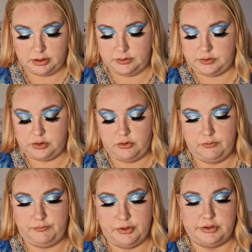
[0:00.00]
So
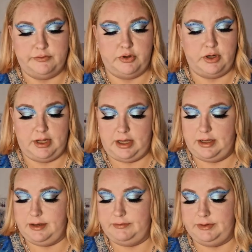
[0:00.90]
first of all I
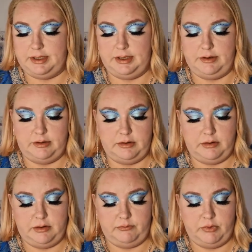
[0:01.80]
have the
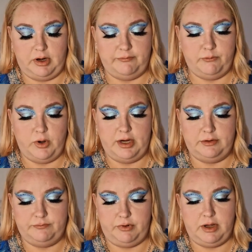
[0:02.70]

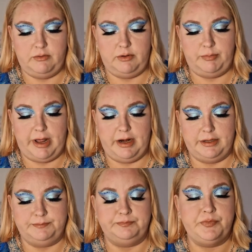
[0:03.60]
Wildflower
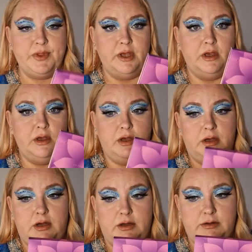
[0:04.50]
palette.
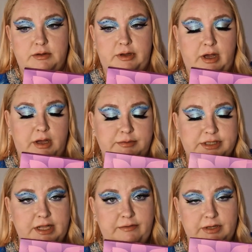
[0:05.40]
I'm
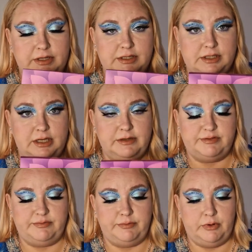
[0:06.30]
saving the
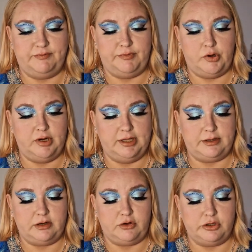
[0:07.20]
sleeves for
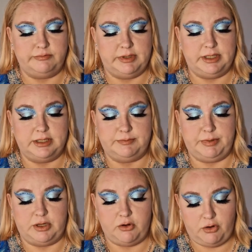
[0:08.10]
Little Cosmetics
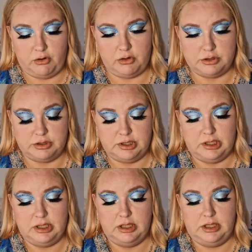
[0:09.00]
because
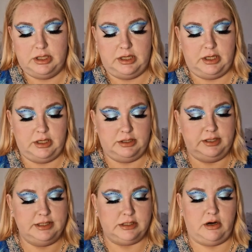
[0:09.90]

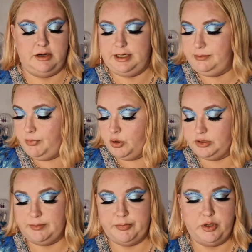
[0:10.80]
these are
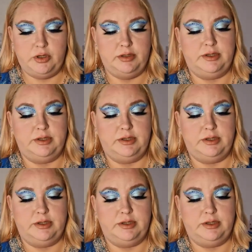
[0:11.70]
depotable.